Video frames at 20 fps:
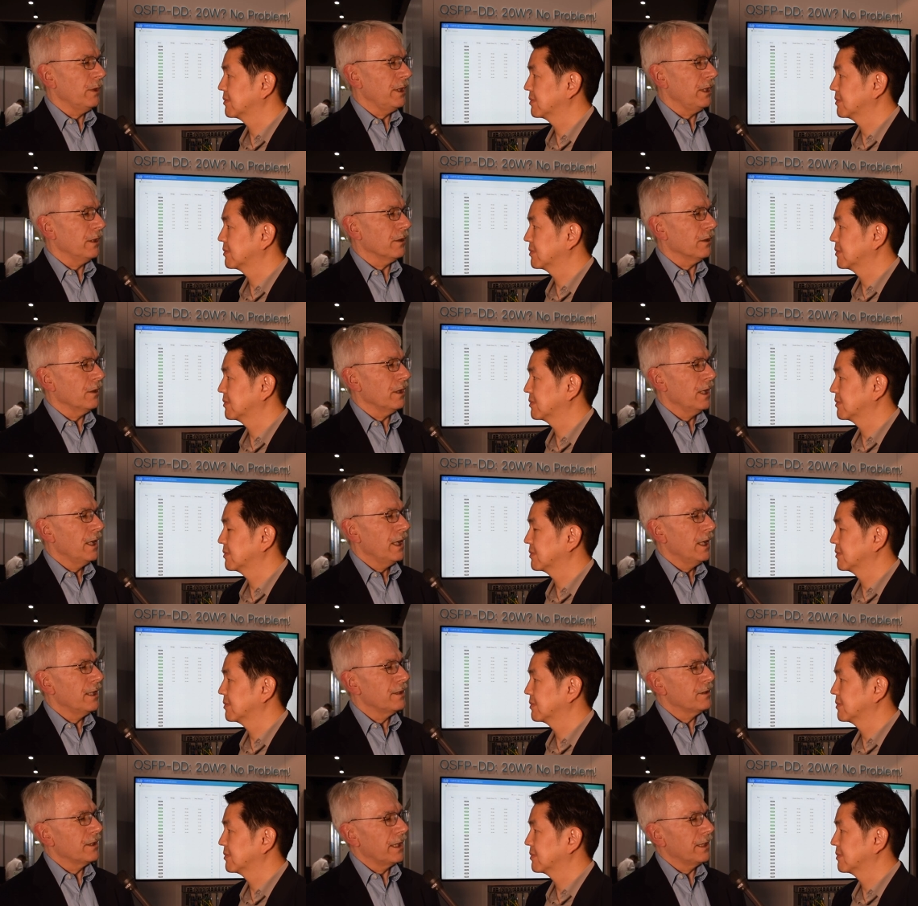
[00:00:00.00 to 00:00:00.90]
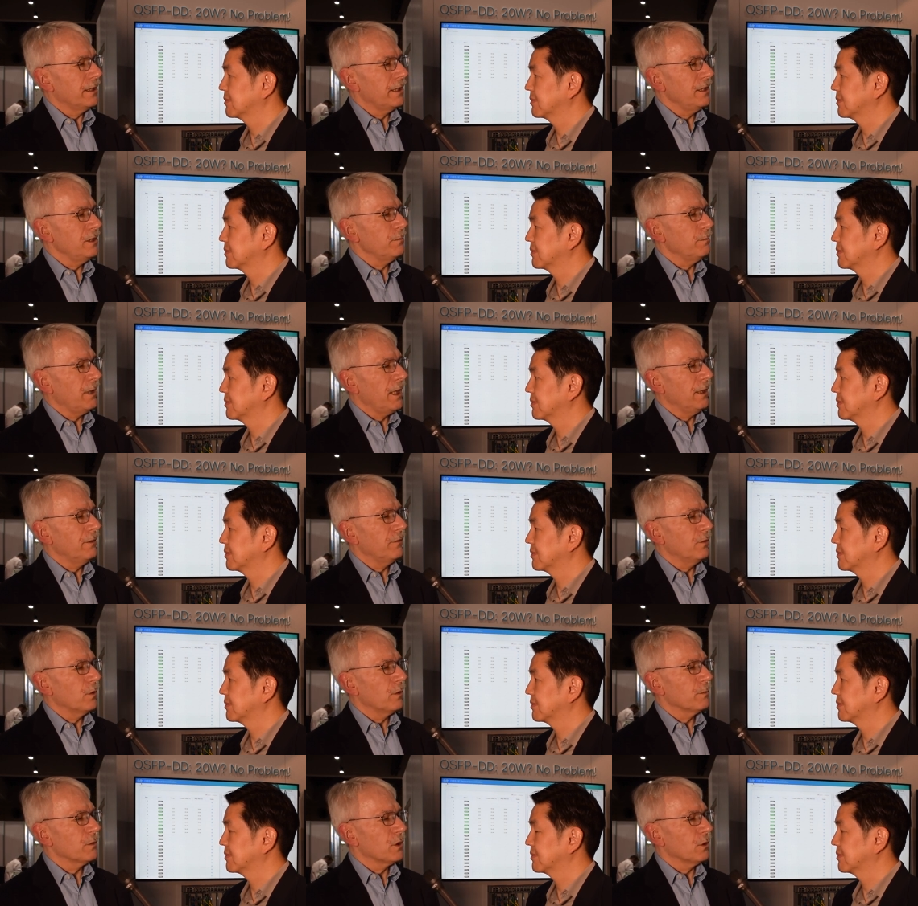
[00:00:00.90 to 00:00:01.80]
Speaker 1: to show here is that these
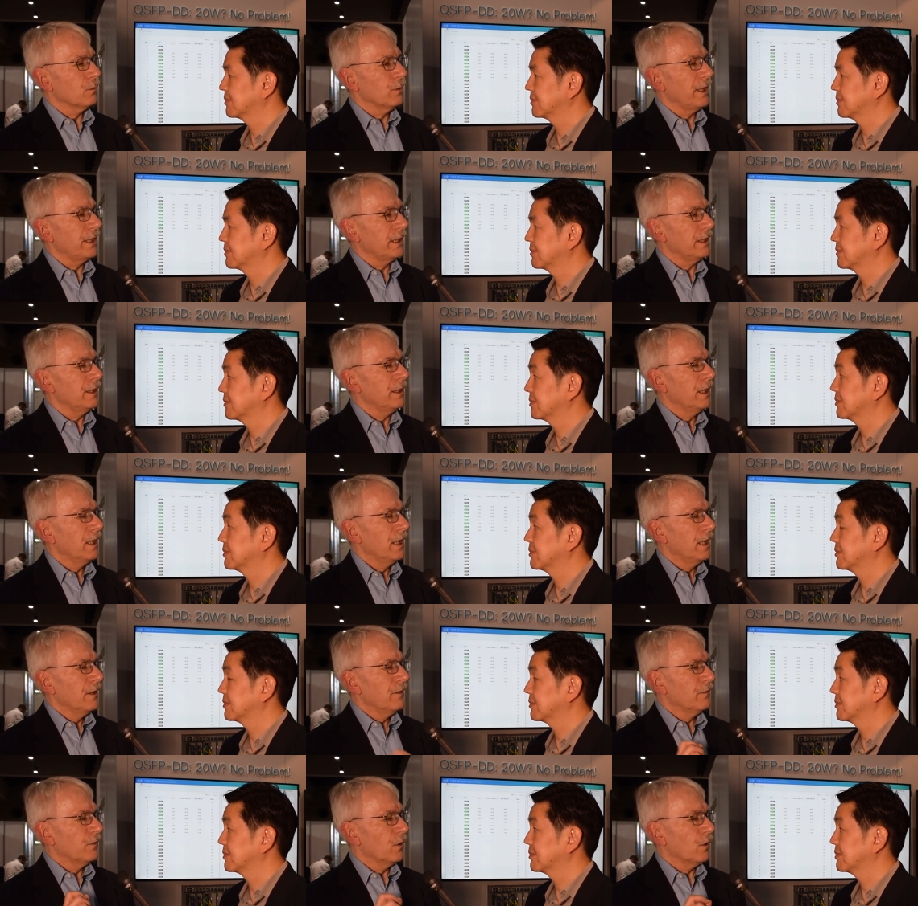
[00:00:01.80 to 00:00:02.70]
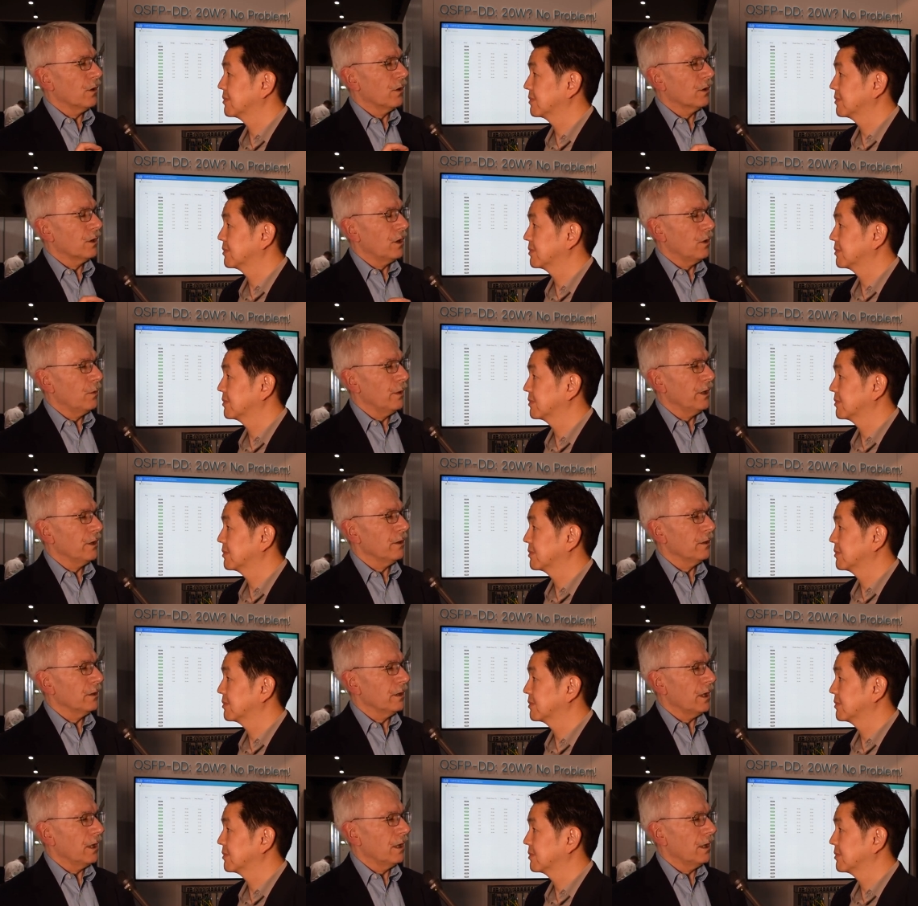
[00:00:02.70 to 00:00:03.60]
platforms are ready for
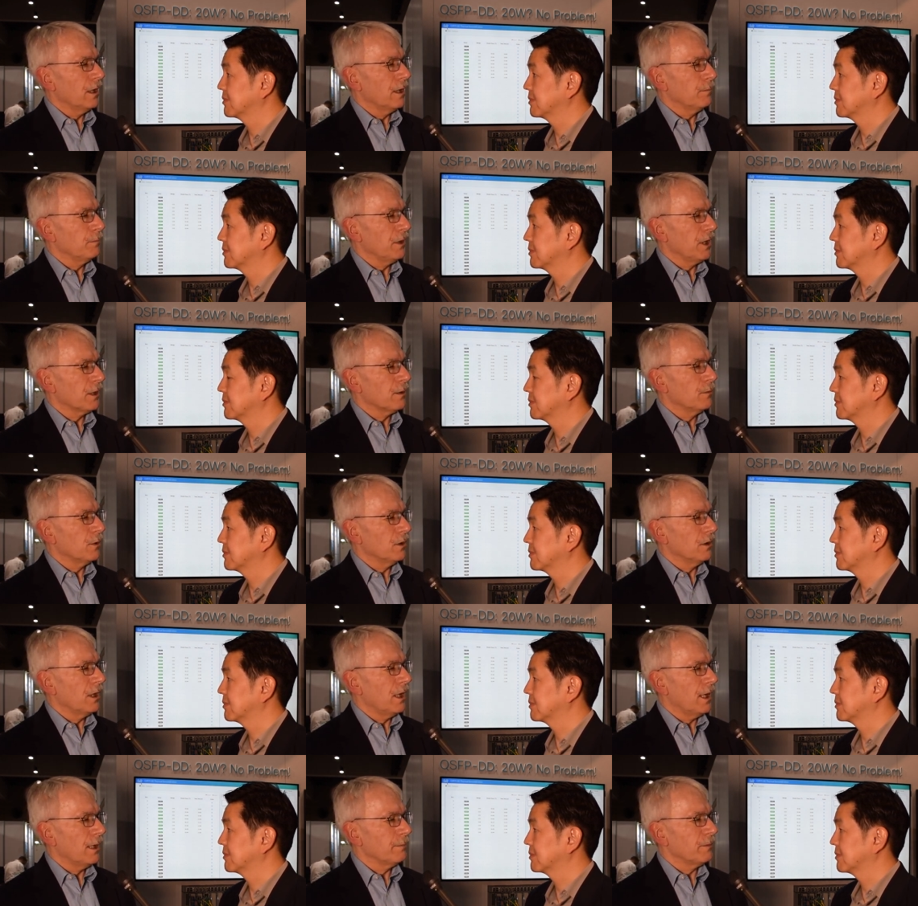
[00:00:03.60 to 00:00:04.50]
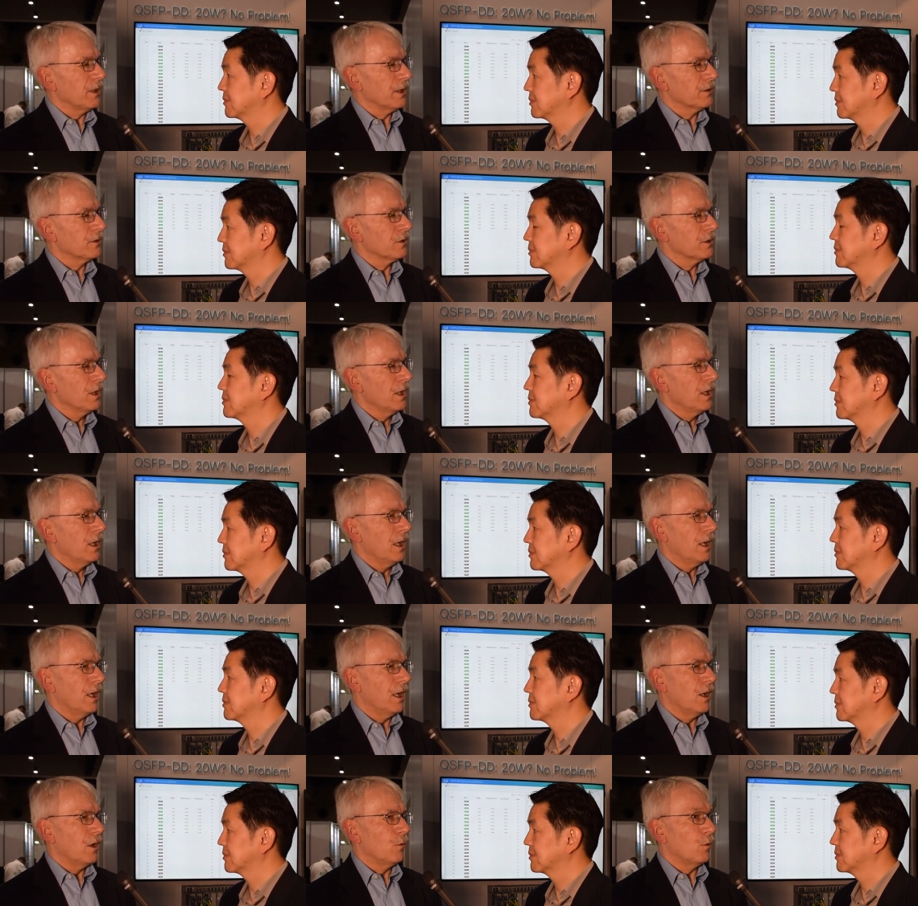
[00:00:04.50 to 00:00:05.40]
coherent uh, pluggable optics
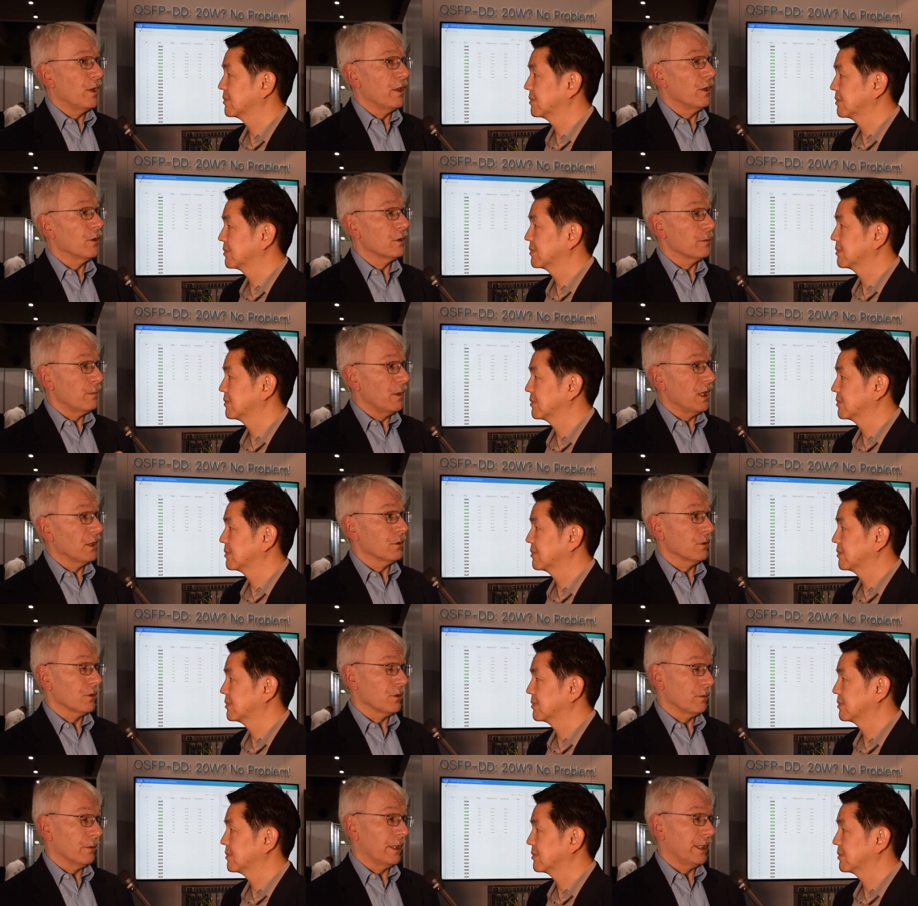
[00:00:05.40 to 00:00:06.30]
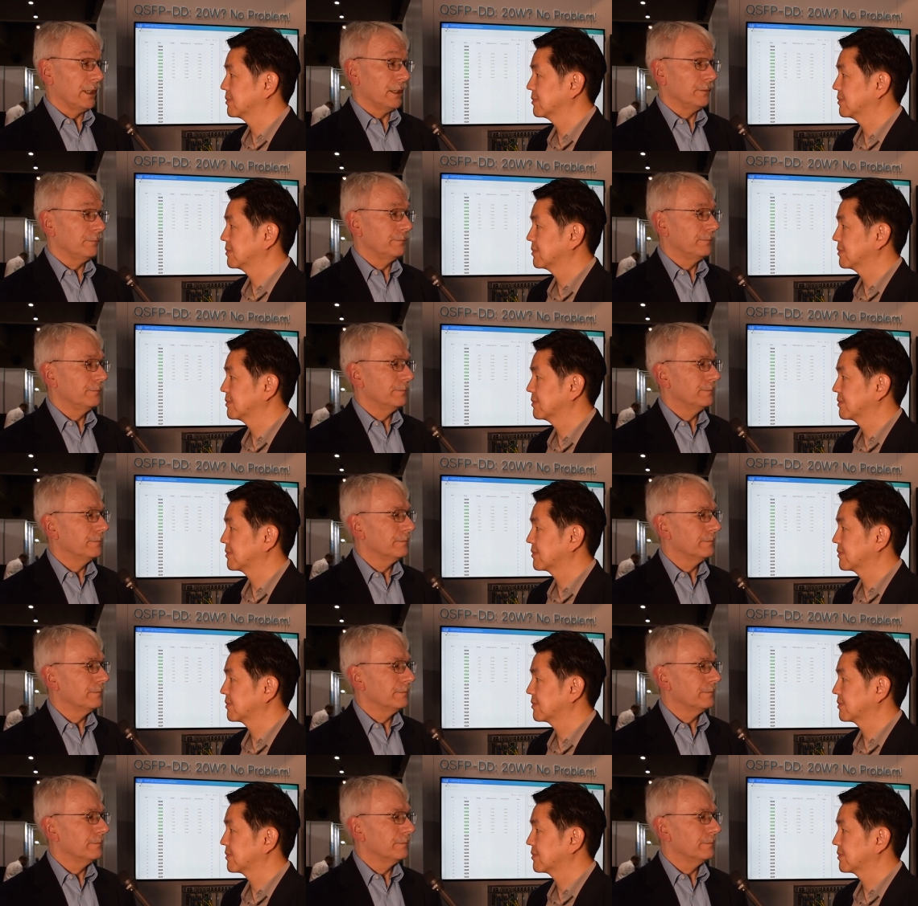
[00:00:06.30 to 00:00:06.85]
uh, when those modules are ready.